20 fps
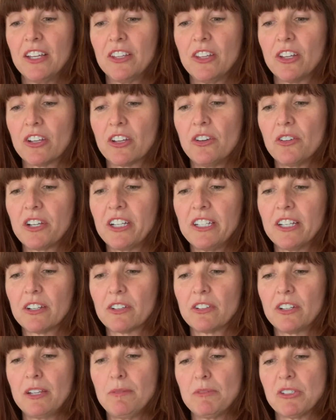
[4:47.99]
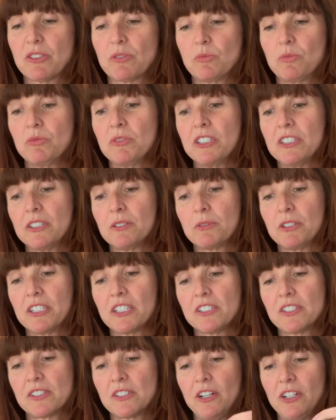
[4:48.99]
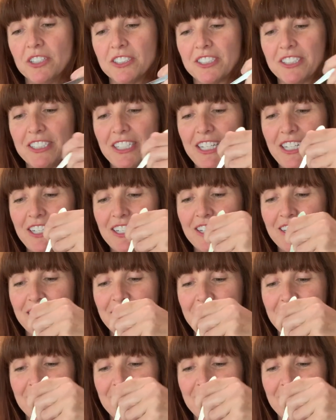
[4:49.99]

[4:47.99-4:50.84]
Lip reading: the coconut cream is really, really salty